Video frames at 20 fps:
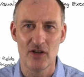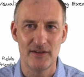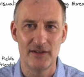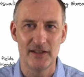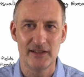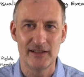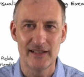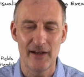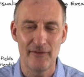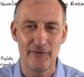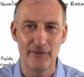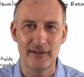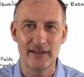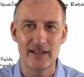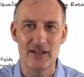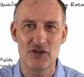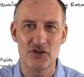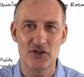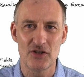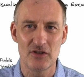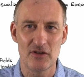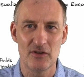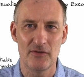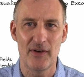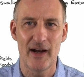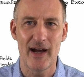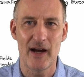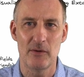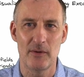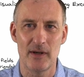the definition of
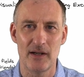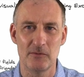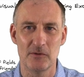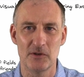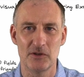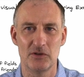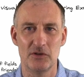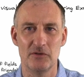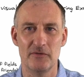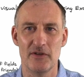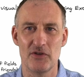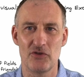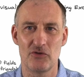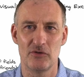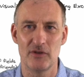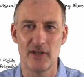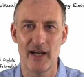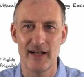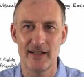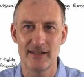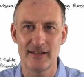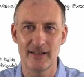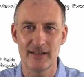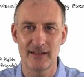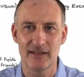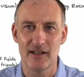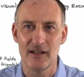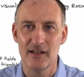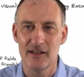how I want to visualize it.